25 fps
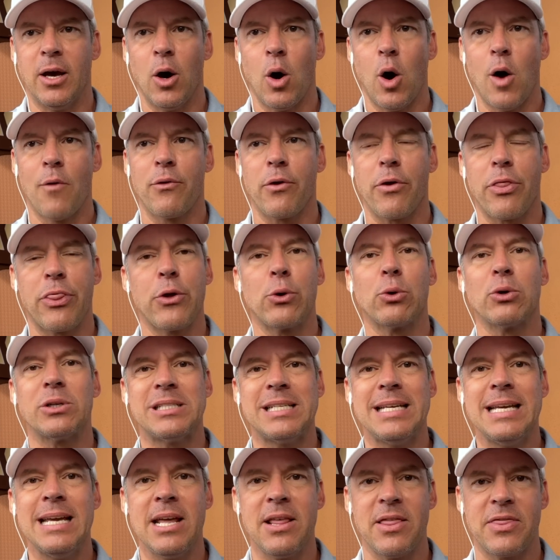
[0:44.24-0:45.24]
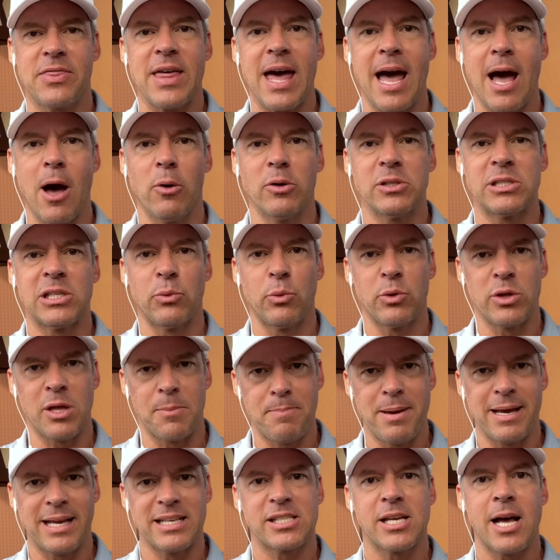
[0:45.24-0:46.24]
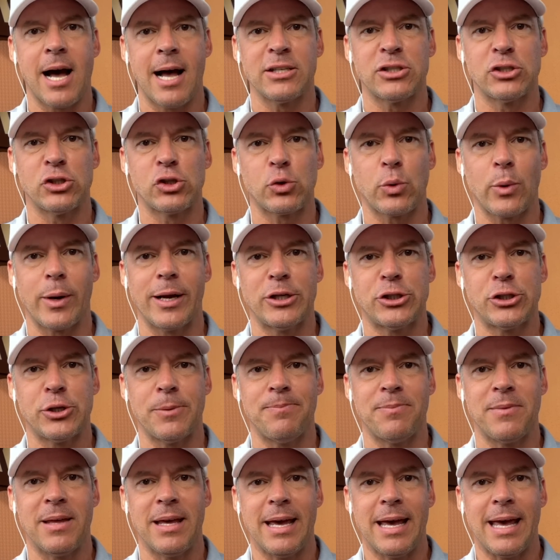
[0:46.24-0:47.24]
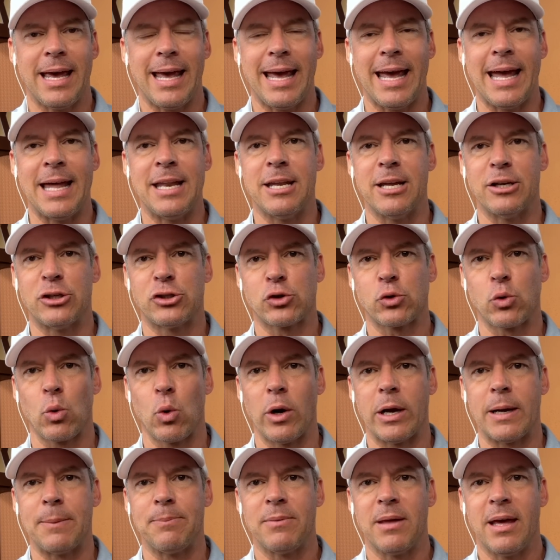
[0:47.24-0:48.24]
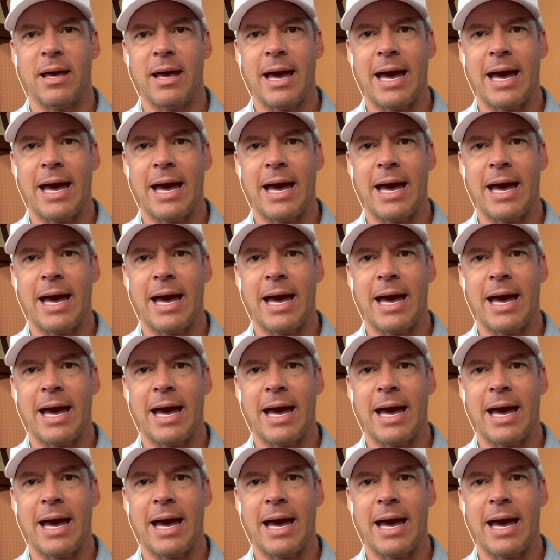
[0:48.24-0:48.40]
over 13,000, with the biggest concentration in Detroit.